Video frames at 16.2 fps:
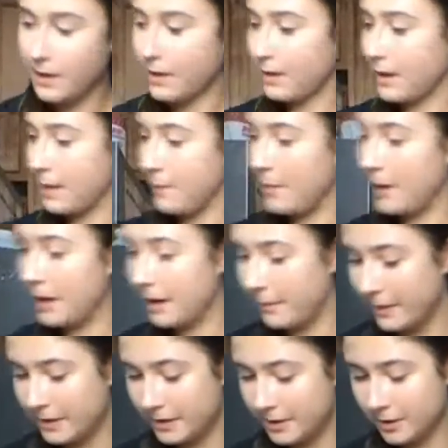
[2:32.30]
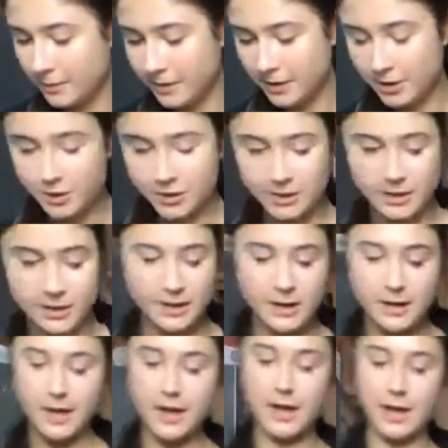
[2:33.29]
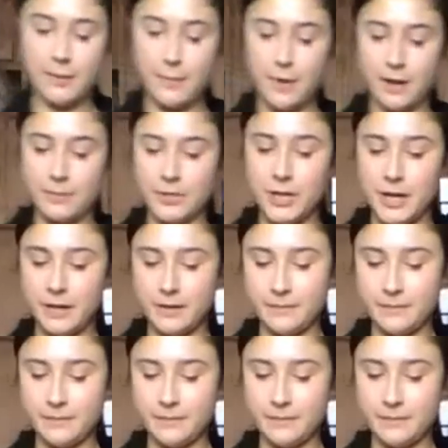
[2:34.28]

That might have been too much. And Parmesan.